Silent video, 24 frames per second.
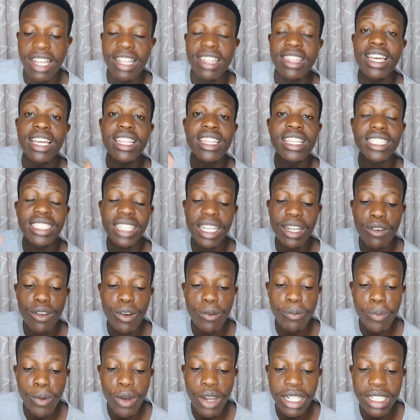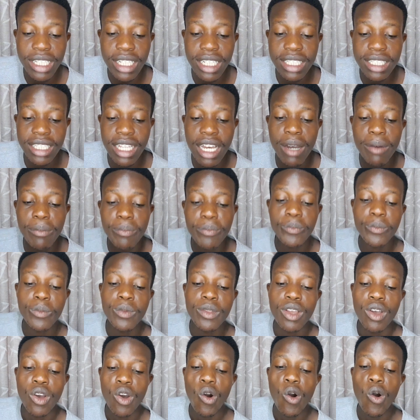Then the second point is
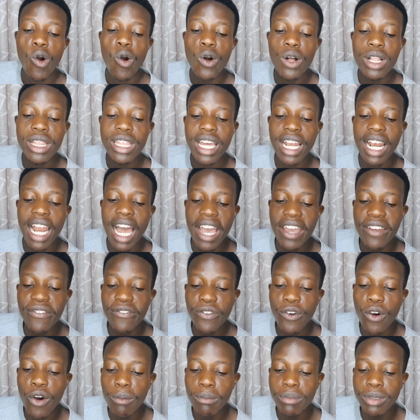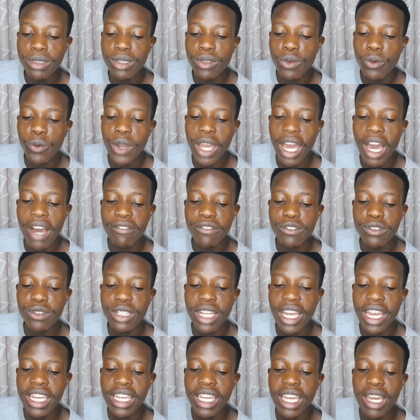all the life forms we have
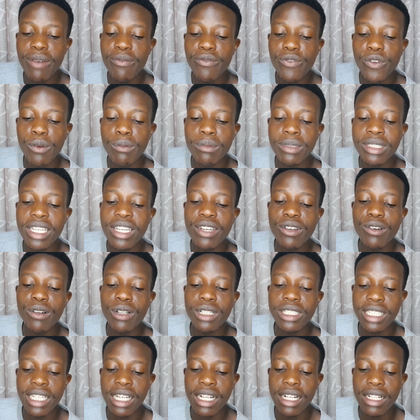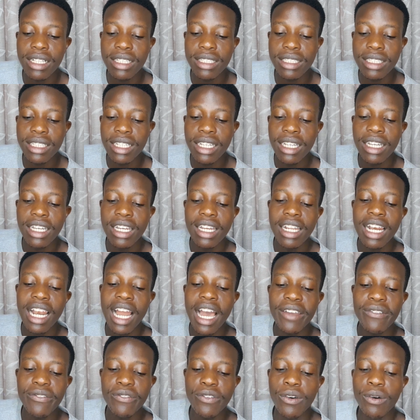today came from single cells
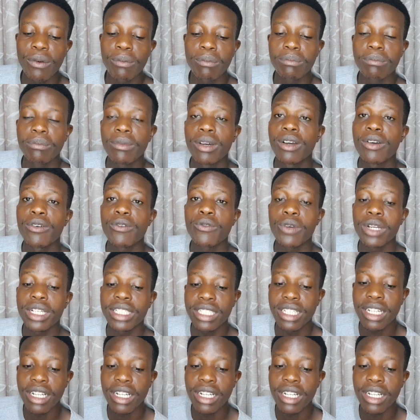life form, which